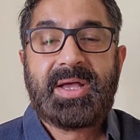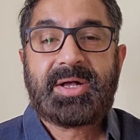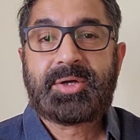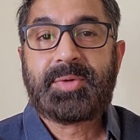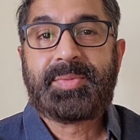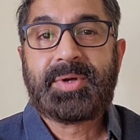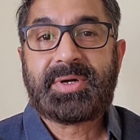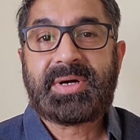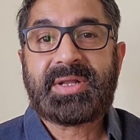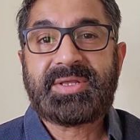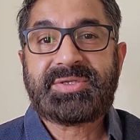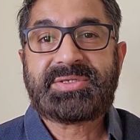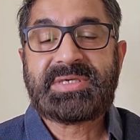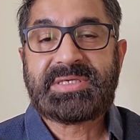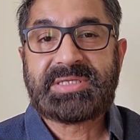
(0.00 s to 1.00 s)

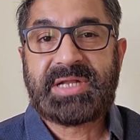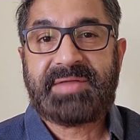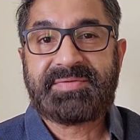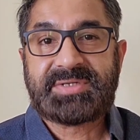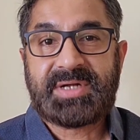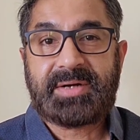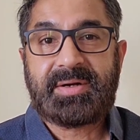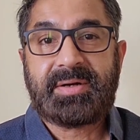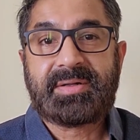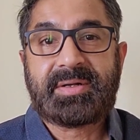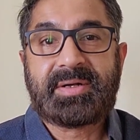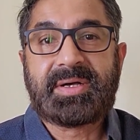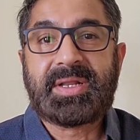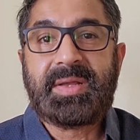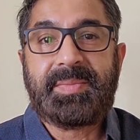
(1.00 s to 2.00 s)
cryptocurrencies that have started
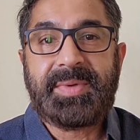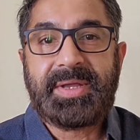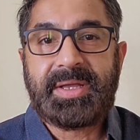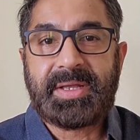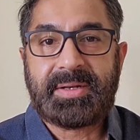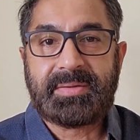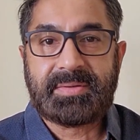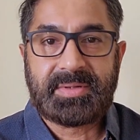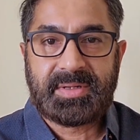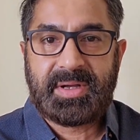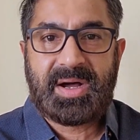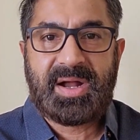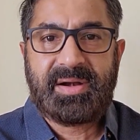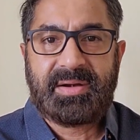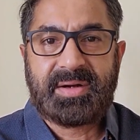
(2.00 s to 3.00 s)
creeping in, with
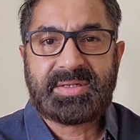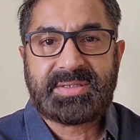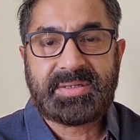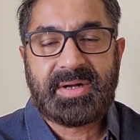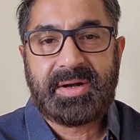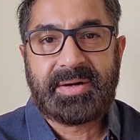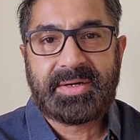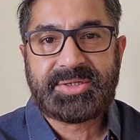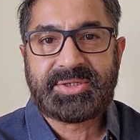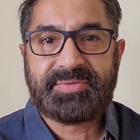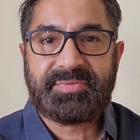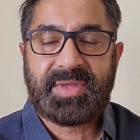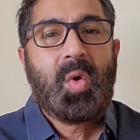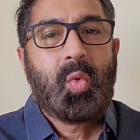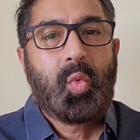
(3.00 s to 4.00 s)
hundreds and hundreds
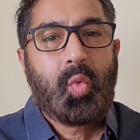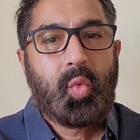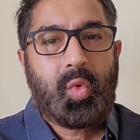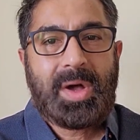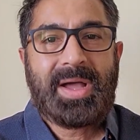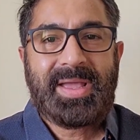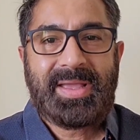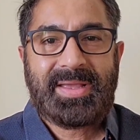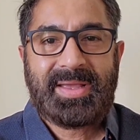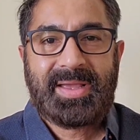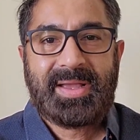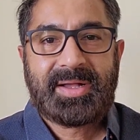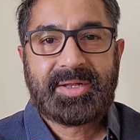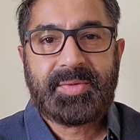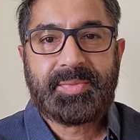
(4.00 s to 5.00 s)
of them. Why
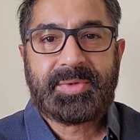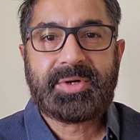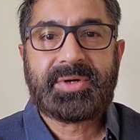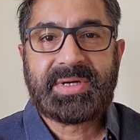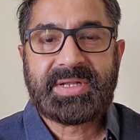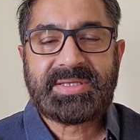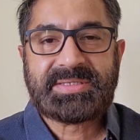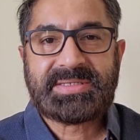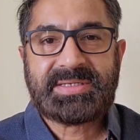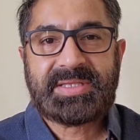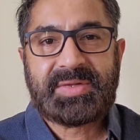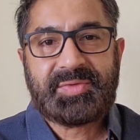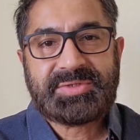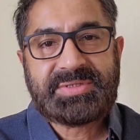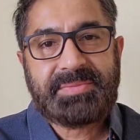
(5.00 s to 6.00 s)
cryptocurrency?
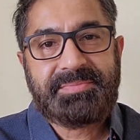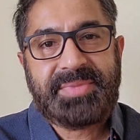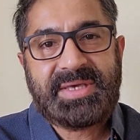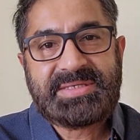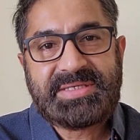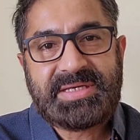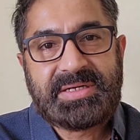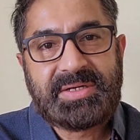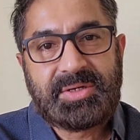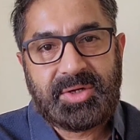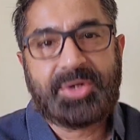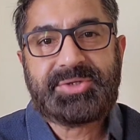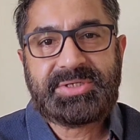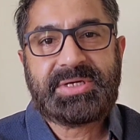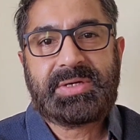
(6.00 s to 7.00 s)
There was a basic
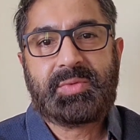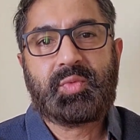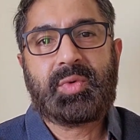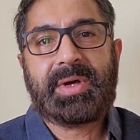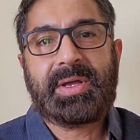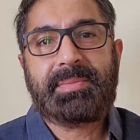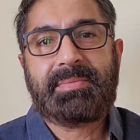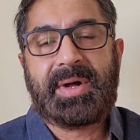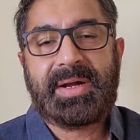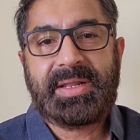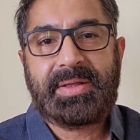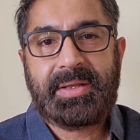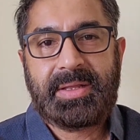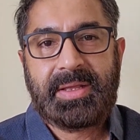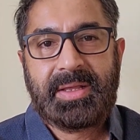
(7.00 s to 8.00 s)
logic why
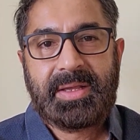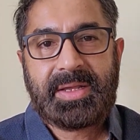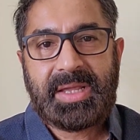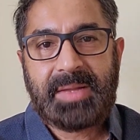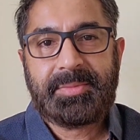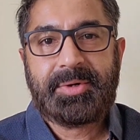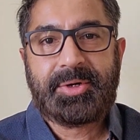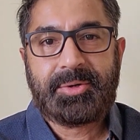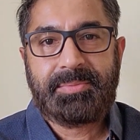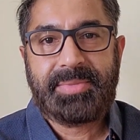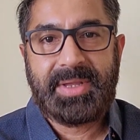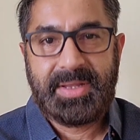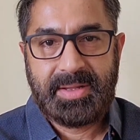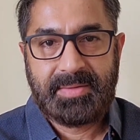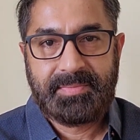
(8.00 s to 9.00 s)
money came into
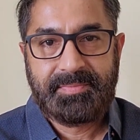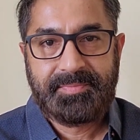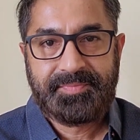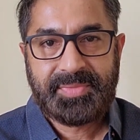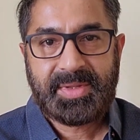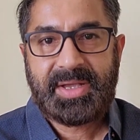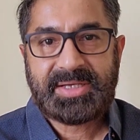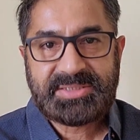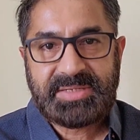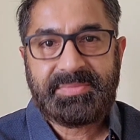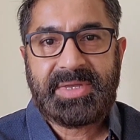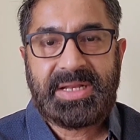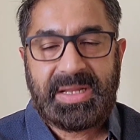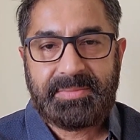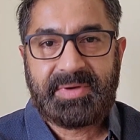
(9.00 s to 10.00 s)
being as a
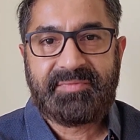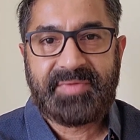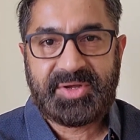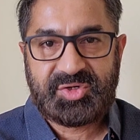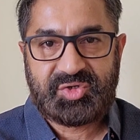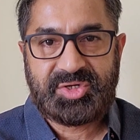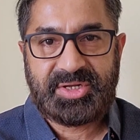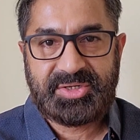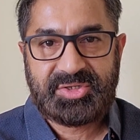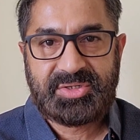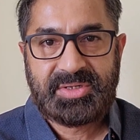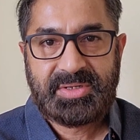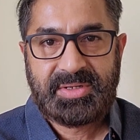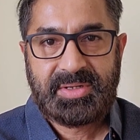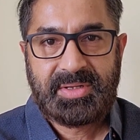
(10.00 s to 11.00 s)
medium of exchange,
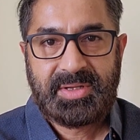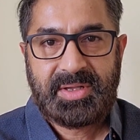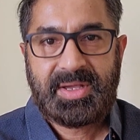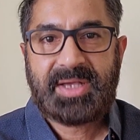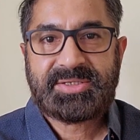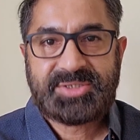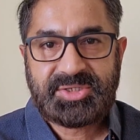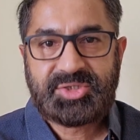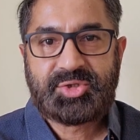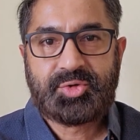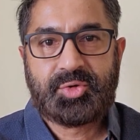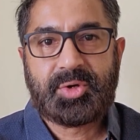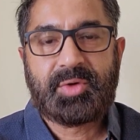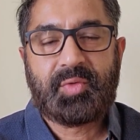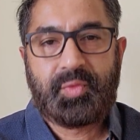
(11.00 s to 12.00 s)
as a
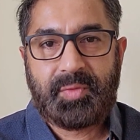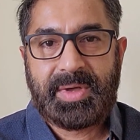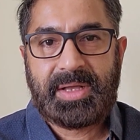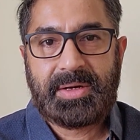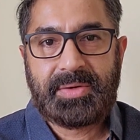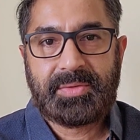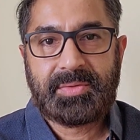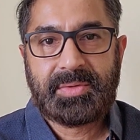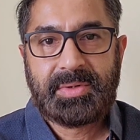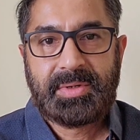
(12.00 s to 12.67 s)
store of value,